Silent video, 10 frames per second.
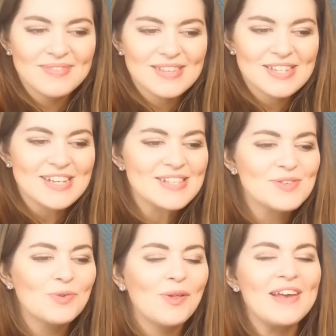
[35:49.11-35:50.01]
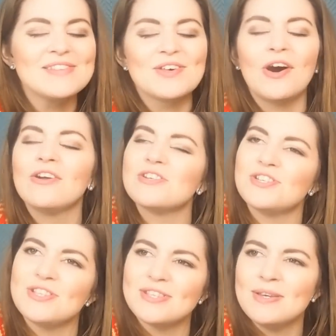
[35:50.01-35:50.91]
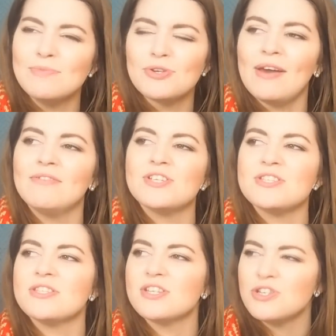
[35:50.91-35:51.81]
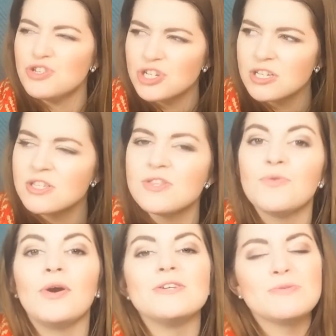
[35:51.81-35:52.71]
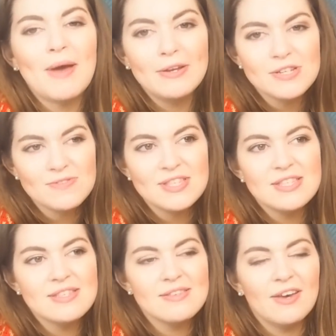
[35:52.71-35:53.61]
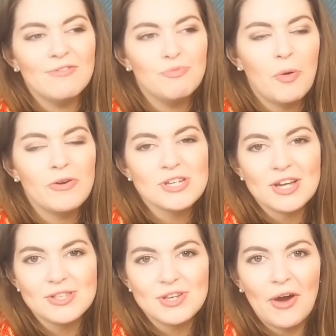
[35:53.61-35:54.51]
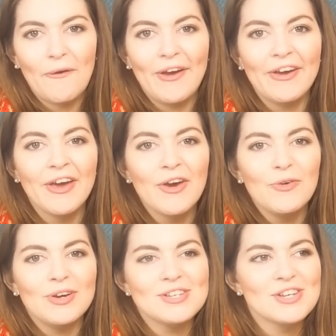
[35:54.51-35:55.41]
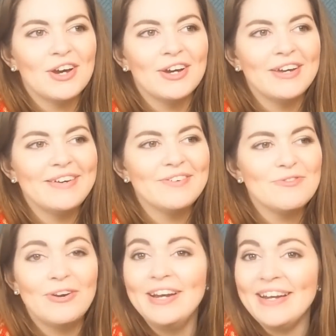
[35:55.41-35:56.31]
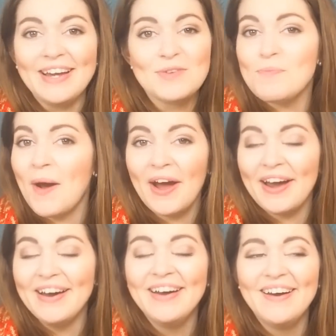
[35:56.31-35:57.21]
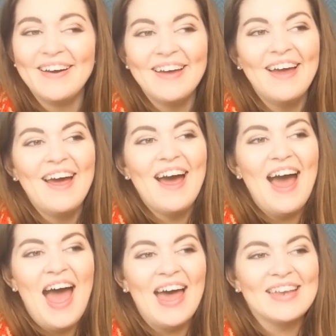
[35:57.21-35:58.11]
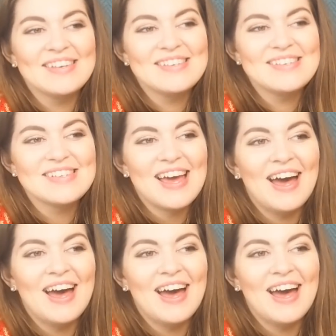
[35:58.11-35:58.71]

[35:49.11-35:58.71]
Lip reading: she's always seemed to have just the right amount of projects going, which I really admire. And